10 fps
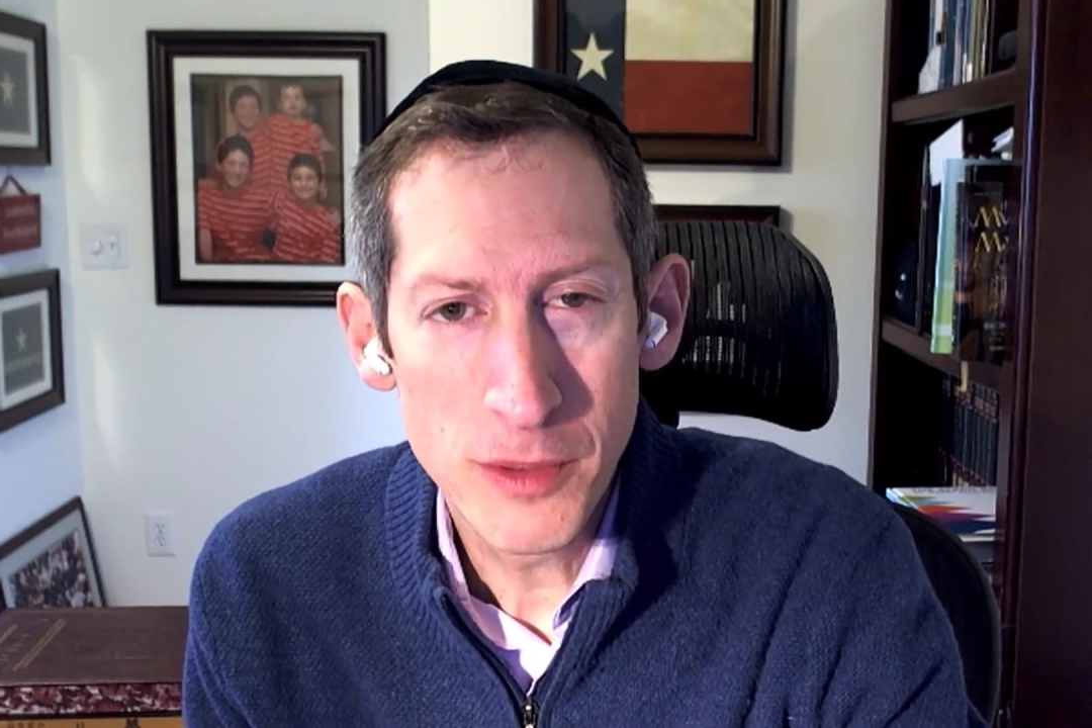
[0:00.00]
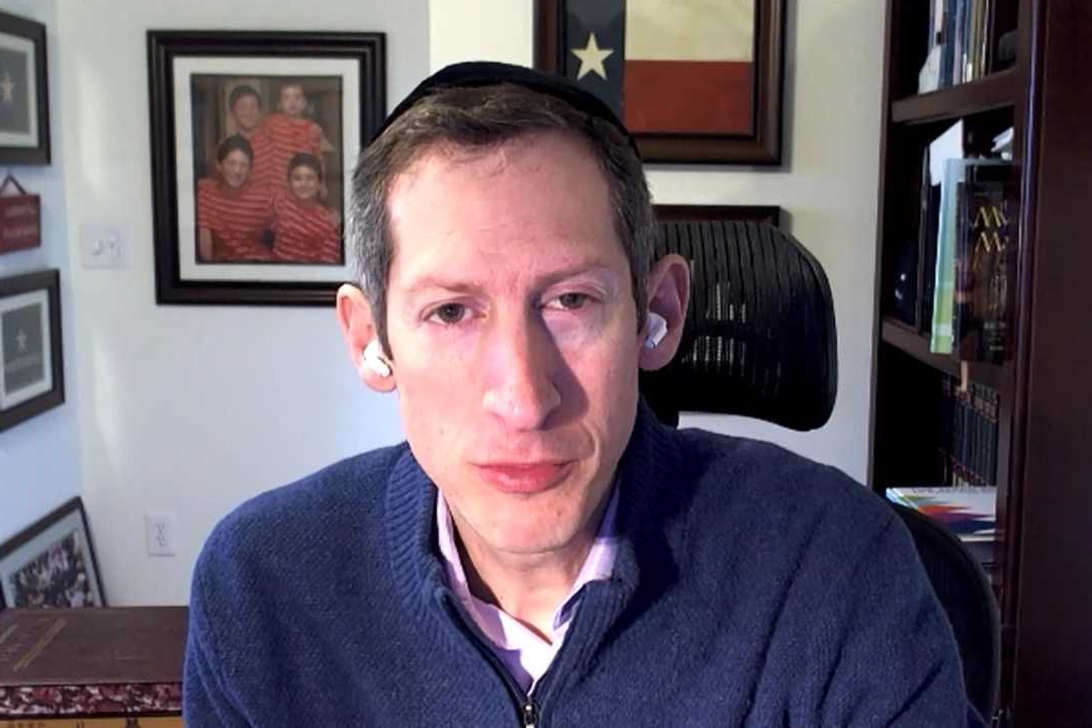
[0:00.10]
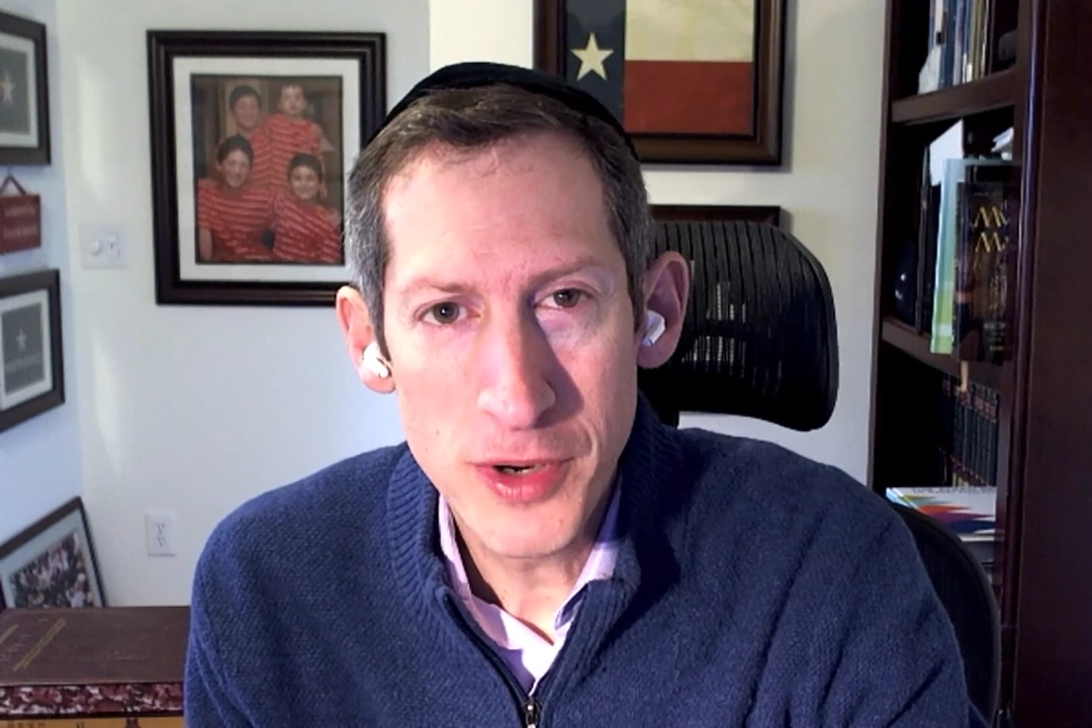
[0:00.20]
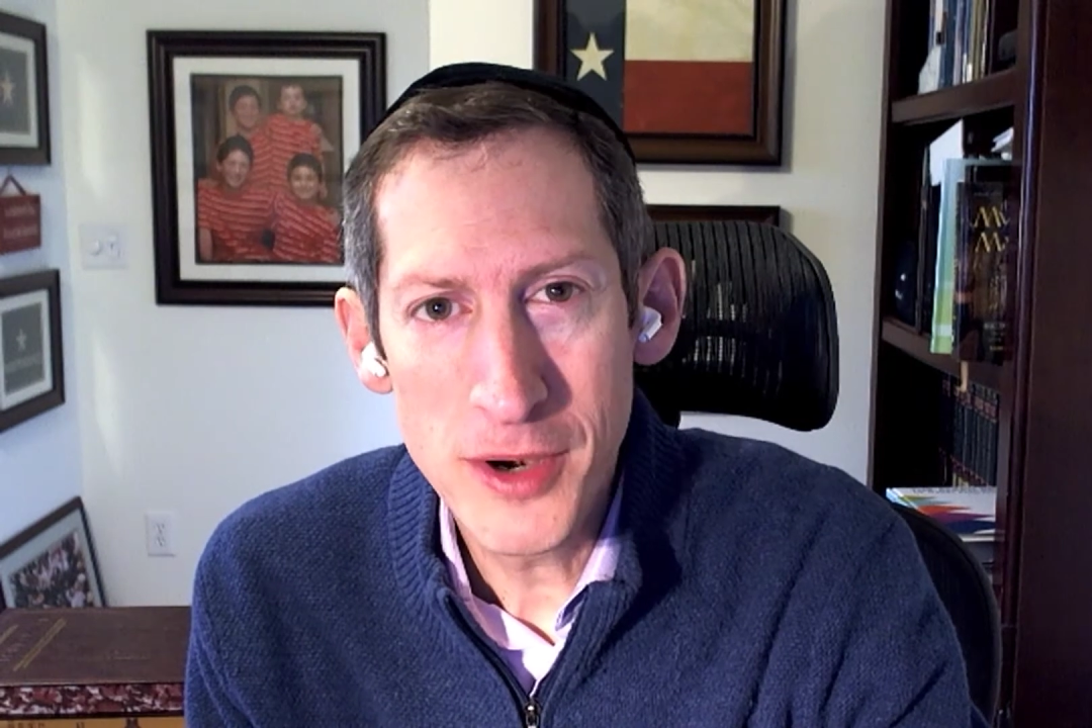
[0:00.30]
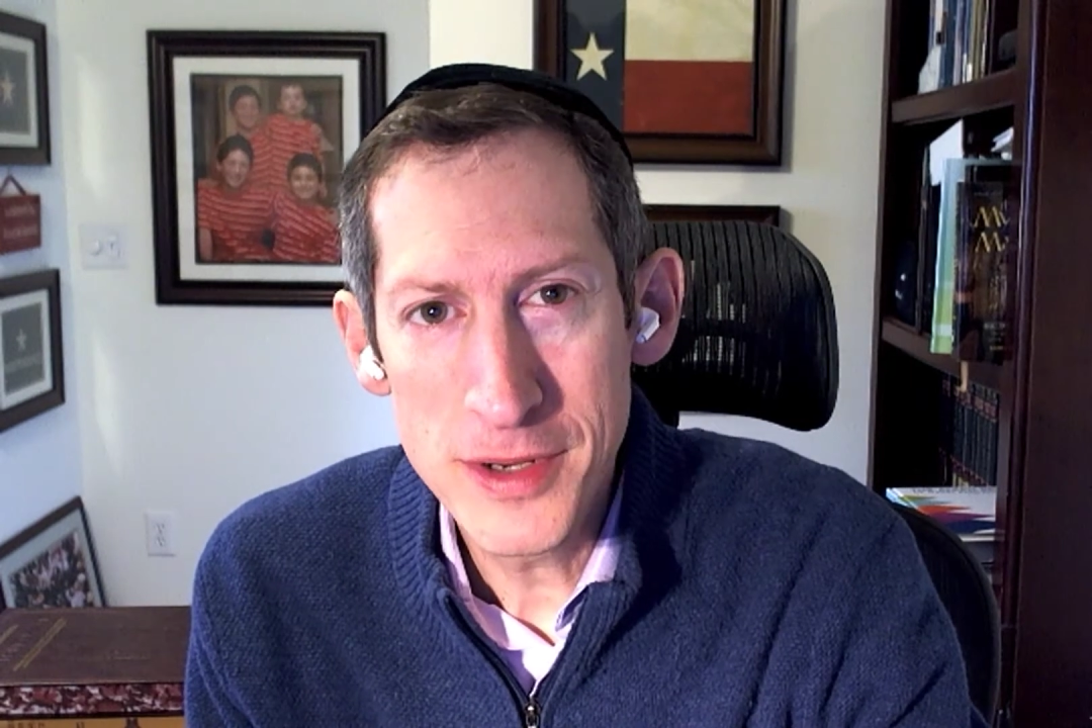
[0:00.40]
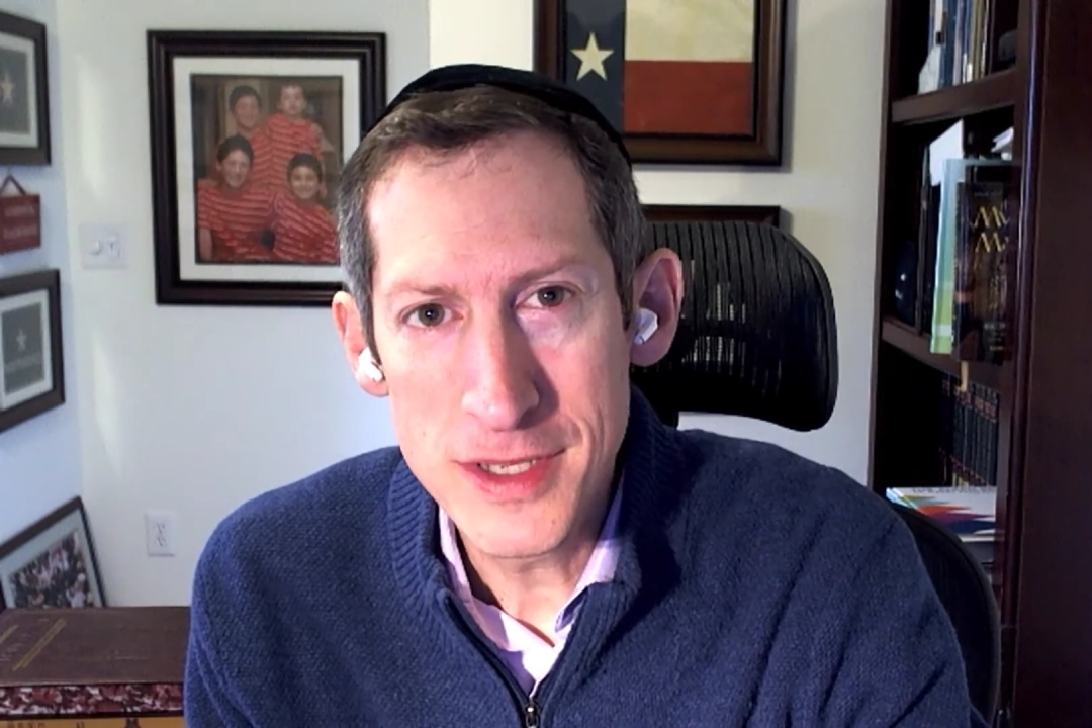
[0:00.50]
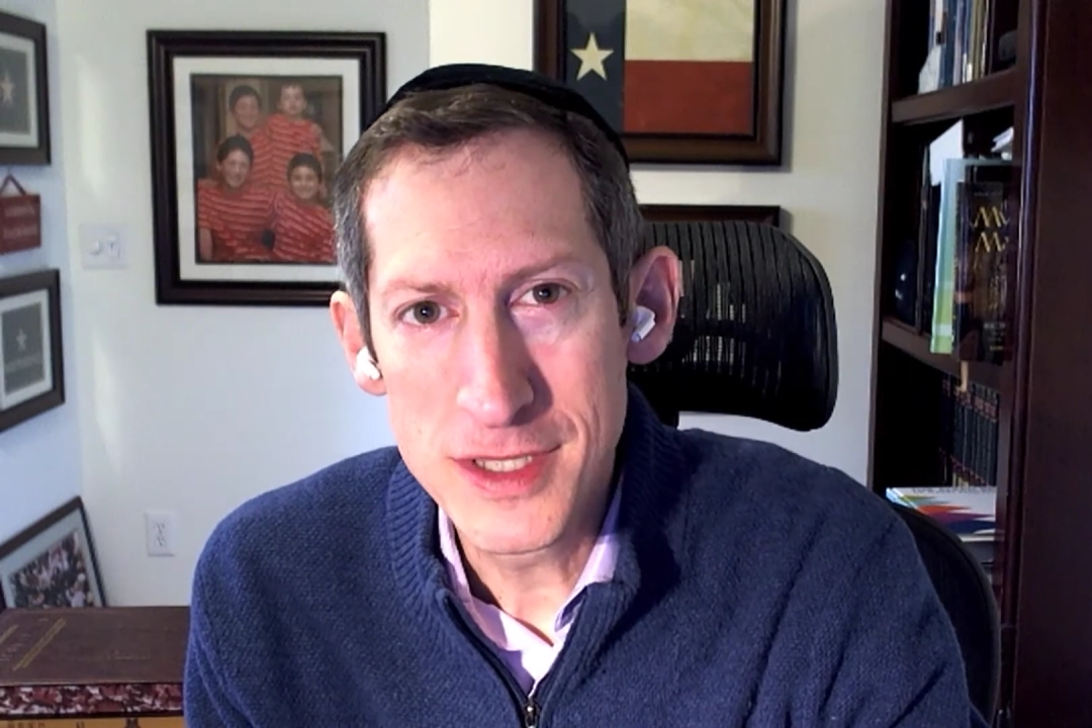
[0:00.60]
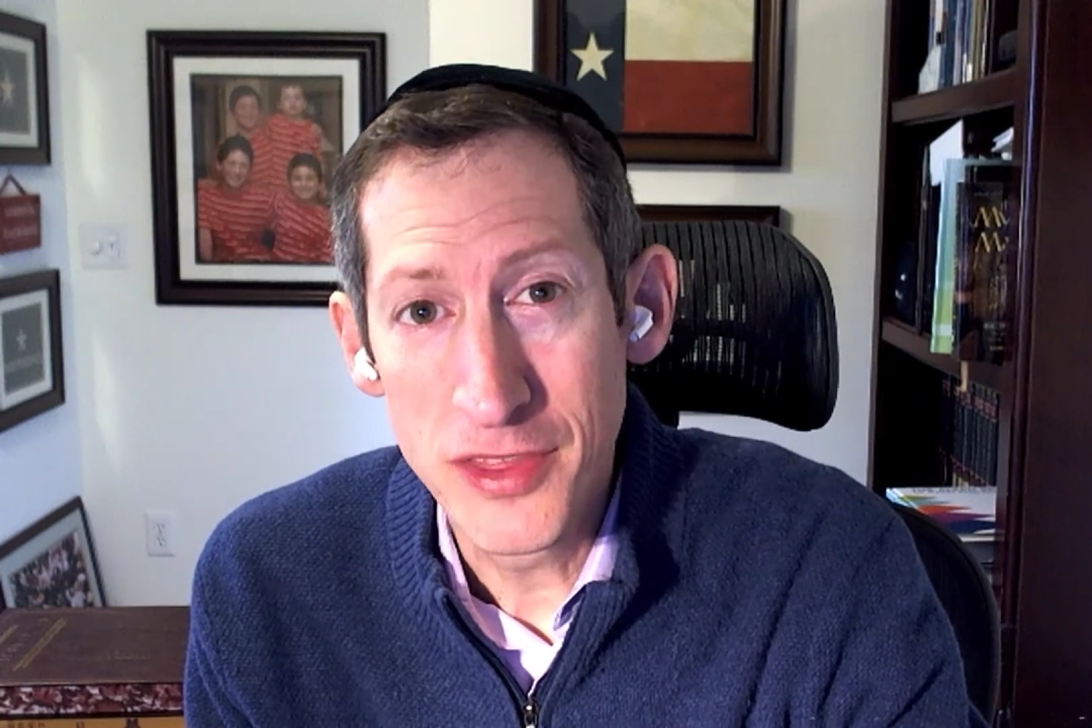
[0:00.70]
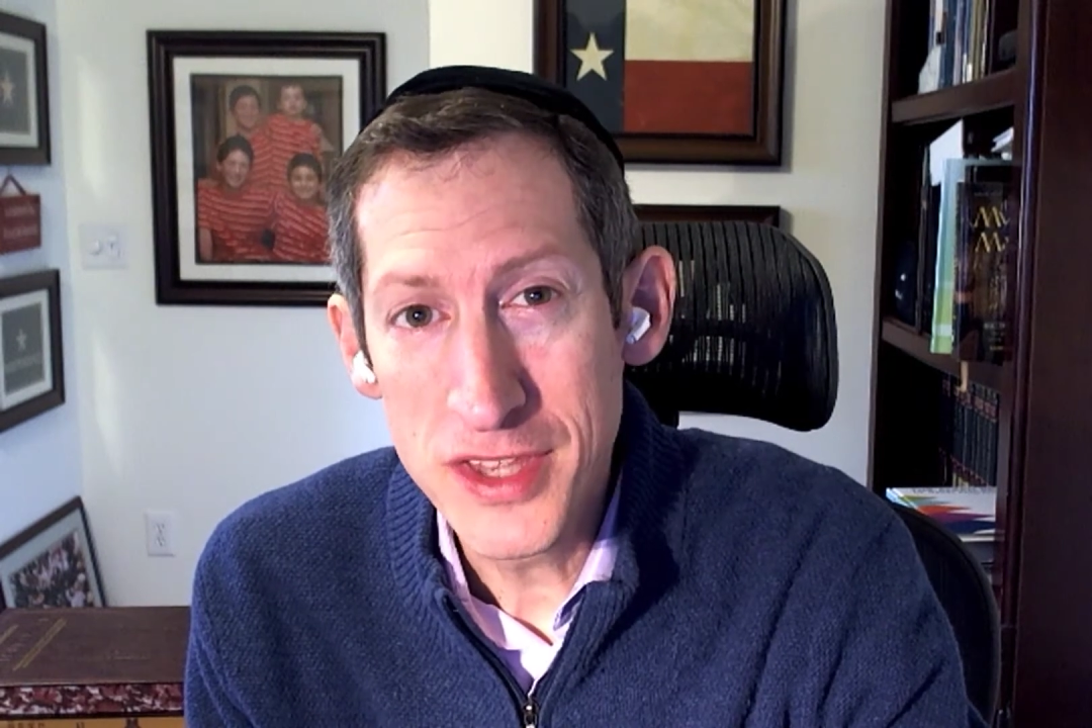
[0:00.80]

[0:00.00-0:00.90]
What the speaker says: prayer is that